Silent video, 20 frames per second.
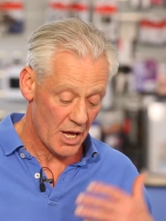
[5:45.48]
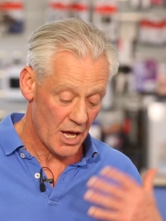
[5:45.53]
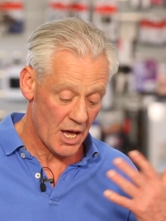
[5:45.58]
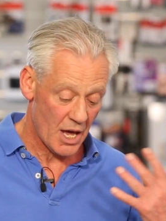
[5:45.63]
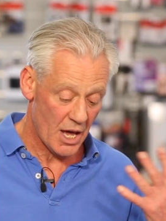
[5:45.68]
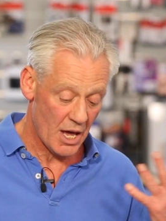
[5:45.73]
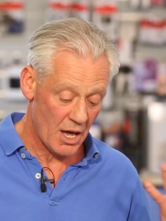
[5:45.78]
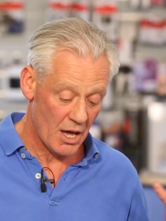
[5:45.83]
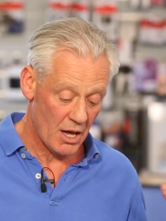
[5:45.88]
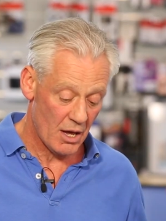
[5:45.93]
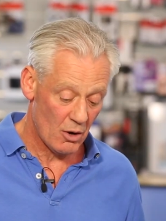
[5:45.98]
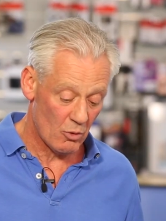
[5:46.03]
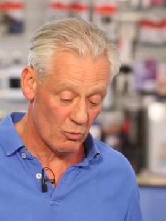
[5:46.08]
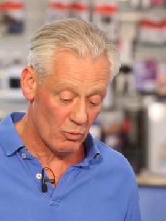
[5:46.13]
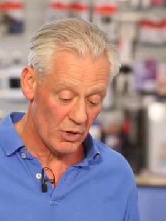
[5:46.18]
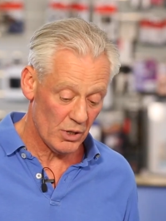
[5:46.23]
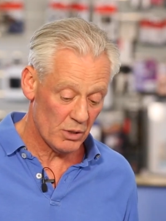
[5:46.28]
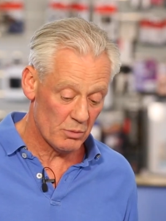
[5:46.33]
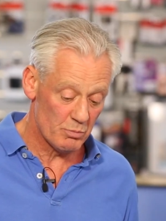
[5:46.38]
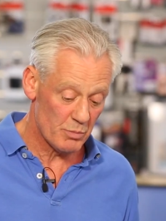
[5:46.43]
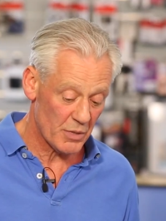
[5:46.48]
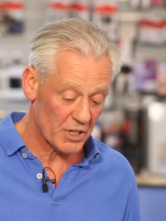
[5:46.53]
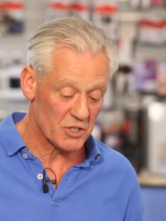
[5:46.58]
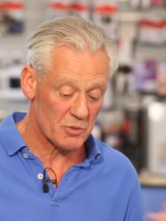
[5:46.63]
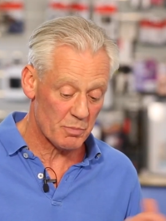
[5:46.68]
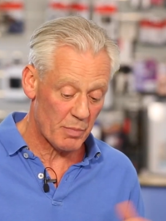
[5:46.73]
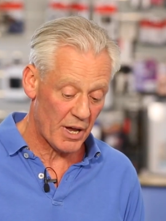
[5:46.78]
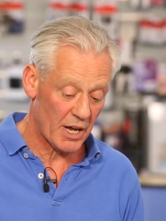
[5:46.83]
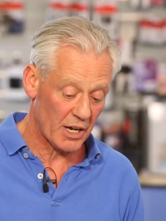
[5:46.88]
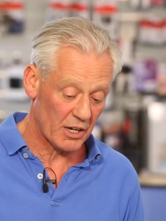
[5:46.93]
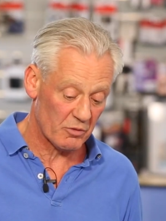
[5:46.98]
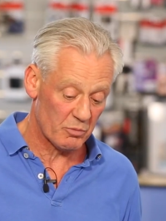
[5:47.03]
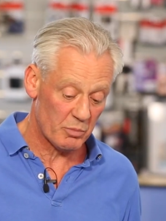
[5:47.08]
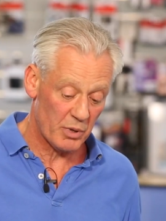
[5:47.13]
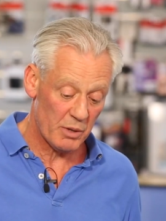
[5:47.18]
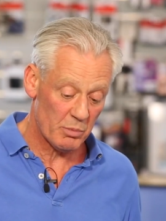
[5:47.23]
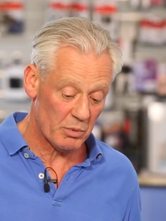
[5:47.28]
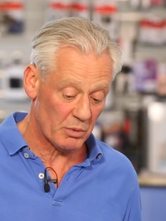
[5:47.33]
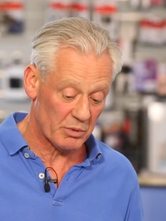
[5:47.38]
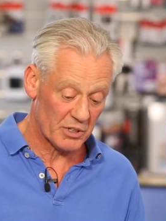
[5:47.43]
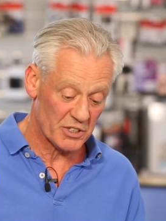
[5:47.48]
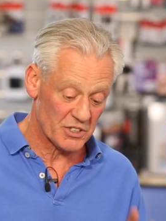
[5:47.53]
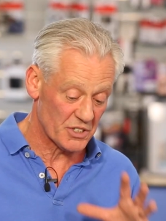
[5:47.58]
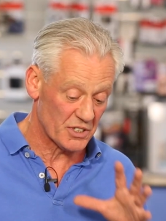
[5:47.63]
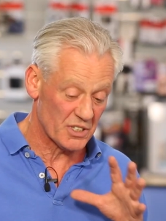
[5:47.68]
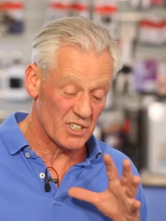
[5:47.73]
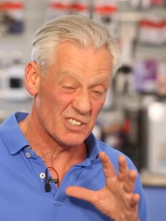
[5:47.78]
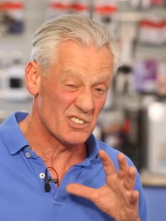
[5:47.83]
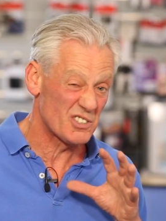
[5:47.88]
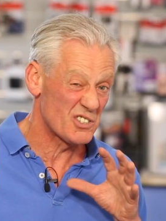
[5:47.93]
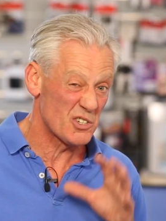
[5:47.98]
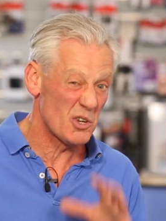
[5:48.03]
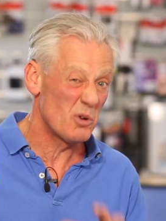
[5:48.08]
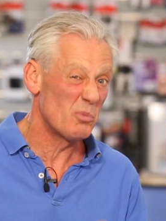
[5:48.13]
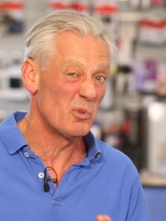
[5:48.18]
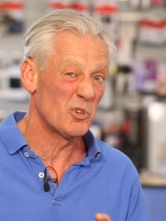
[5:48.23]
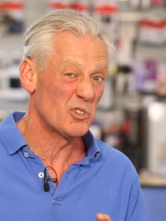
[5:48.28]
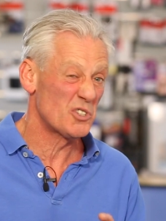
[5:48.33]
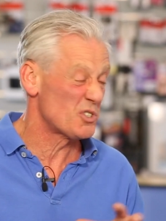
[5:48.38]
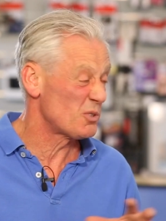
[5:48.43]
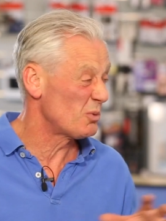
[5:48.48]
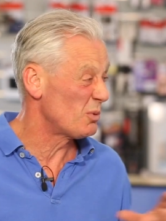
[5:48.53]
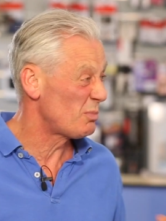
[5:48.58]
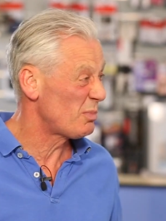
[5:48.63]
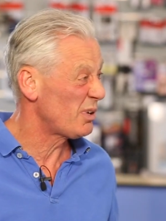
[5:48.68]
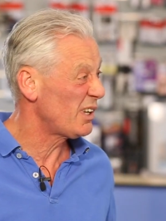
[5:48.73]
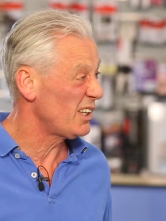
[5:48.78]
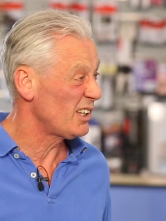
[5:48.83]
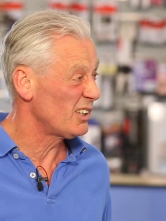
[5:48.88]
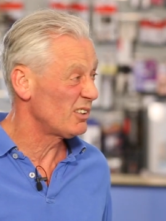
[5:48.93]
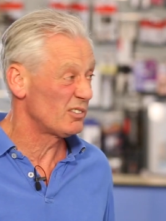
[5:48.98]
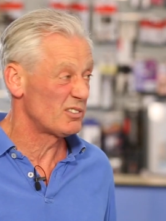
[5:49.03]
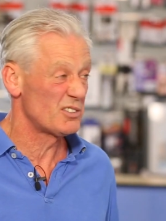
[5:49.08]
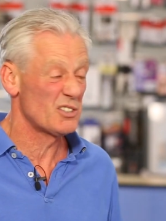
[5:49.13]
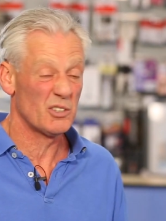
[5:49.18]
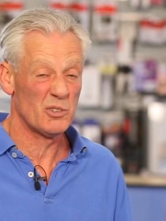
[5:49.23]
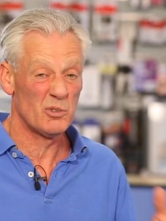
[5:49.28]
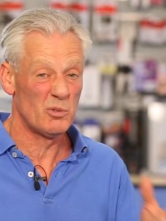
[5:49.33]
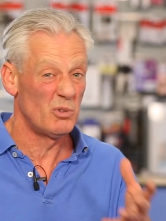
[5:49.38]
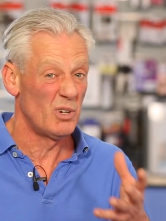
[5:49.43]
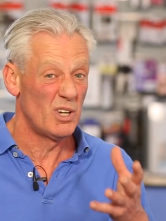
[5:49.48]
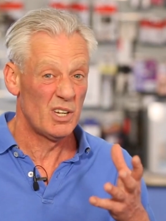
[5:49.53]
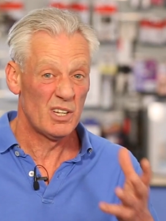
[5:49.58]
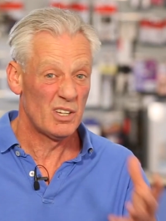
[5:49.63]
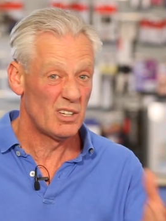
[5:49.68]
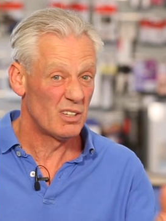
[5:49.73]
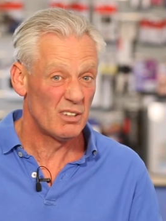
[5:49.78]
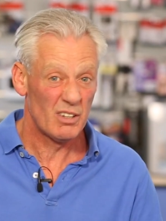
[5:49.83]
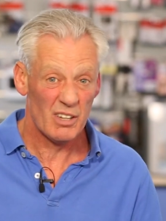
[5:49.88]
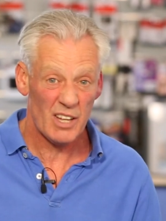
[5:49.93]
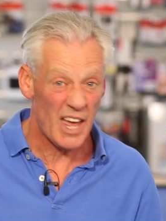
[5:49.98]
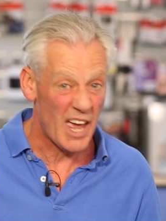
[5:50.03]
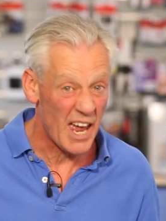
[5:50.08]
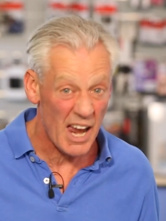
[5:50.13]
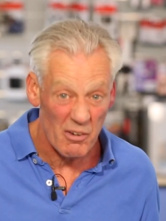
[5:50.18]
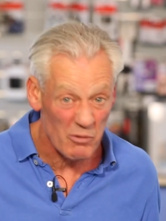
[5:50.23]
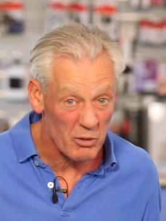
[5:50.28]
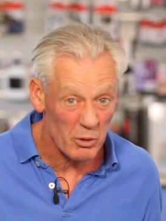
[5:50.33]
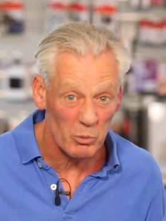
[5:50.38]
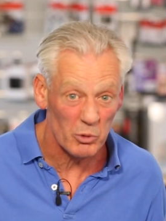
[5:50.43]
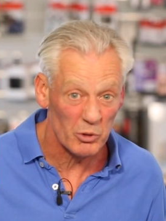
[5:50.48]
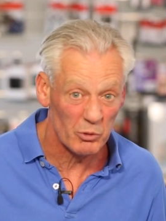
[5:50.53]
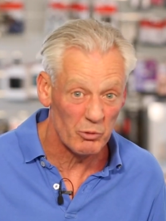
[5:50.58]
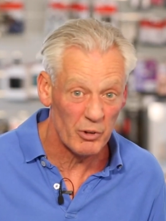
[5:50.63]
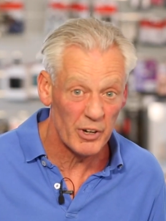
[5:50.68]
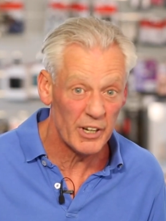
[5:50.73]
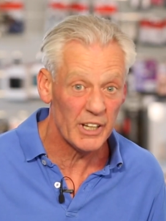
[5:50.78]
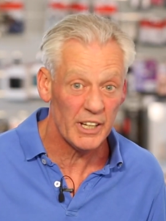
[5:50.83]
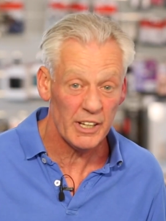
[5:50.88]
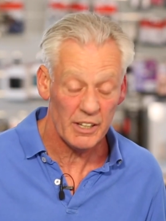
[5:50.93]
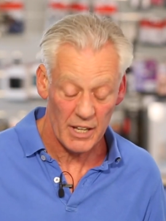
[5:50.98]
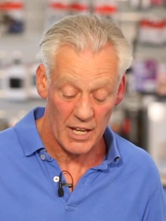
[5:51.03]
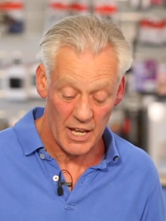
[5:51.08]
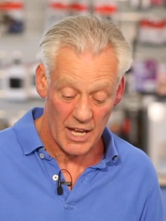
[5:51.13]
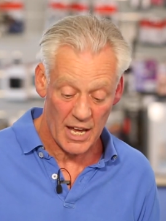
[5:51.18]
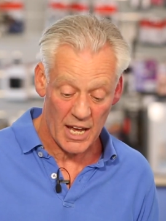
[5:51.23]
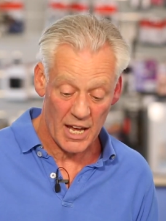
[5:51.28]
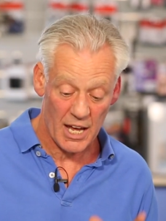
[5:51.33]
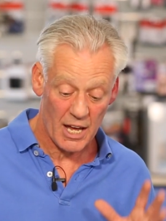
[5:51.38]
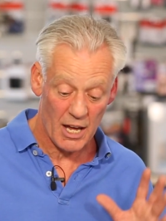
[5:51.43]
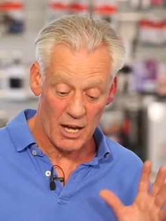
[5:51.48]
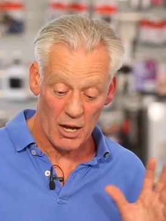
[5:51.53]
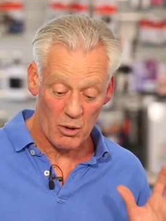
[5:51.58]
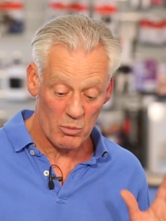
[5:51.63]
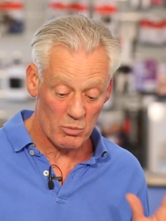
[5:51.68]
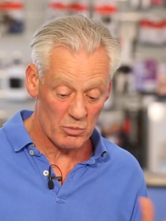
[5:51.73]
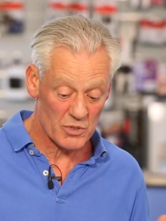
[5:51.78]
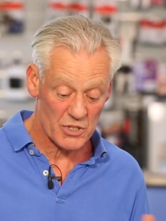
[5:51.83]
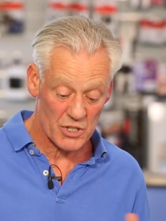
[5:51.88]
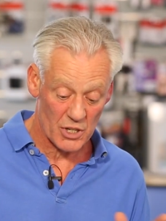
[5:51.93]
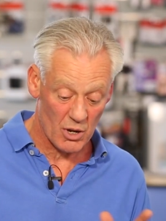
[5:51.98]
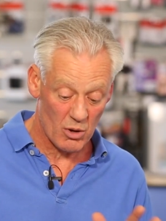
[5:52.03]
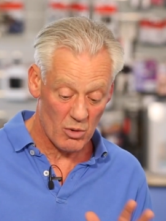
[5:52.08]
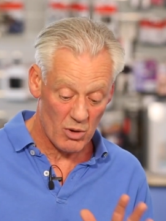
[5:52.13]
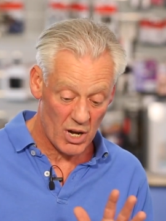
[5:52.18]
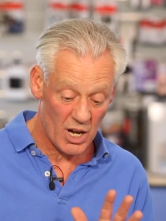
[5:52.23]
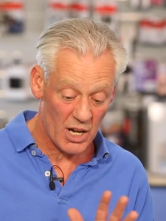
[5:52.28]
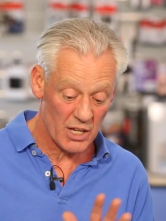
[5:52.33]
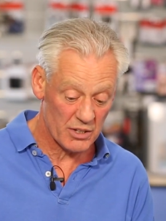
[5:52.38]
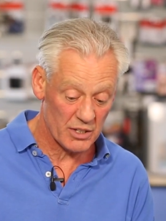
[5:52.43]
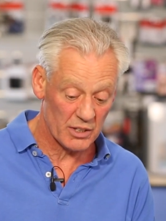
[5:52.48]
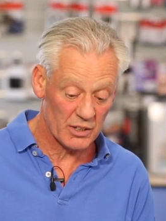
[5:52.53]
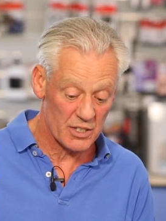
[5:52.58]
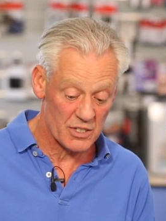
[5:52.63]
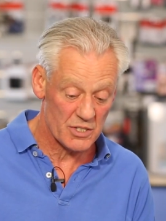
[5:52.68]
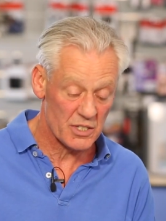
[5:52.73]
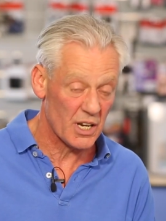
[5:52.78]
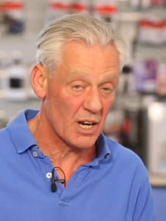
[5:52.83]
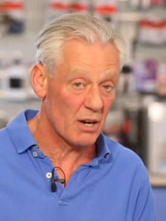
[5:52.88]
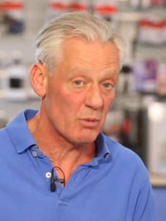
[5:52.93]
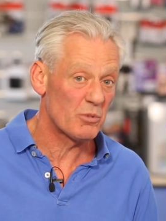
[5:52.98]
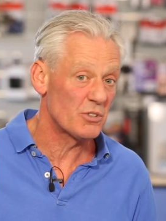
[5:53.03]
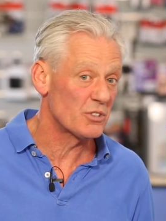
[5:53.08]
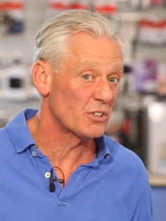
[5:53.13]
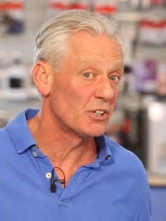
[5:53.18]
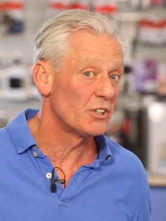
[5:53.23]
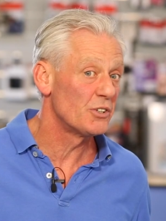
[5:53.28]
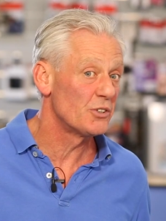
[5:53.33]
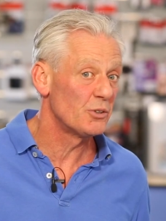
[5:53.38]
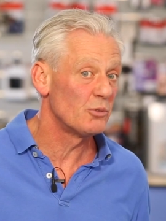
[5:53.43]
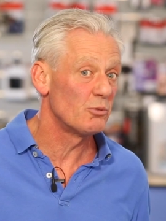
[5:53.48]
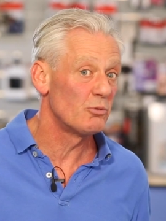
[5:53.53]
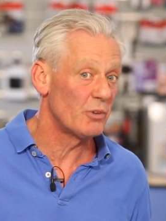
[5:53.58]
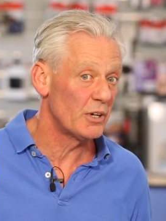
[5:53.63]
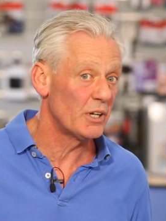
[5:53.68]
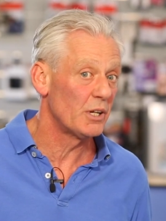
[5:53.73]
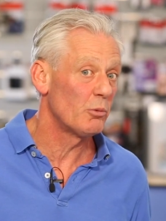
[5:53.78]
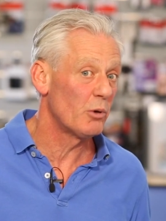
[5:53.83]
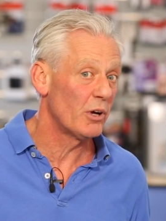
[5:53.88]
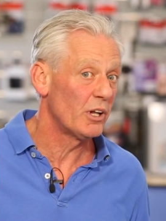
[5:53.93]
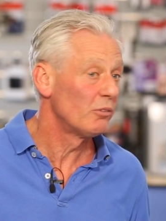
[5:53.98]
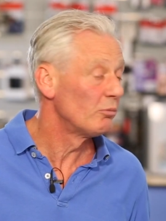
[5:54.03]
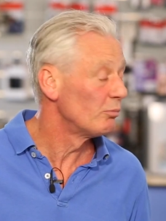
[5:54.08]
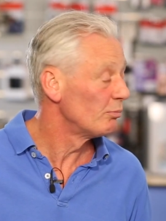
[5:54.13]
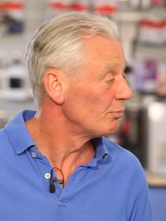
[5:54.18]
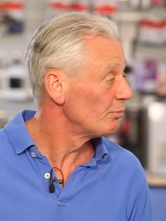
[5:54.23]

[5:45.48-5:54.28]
uh, a real mixed bag of people because it's got so much to appeal to everyone, really. Yeah. Um, so I think this camera is going to do really well.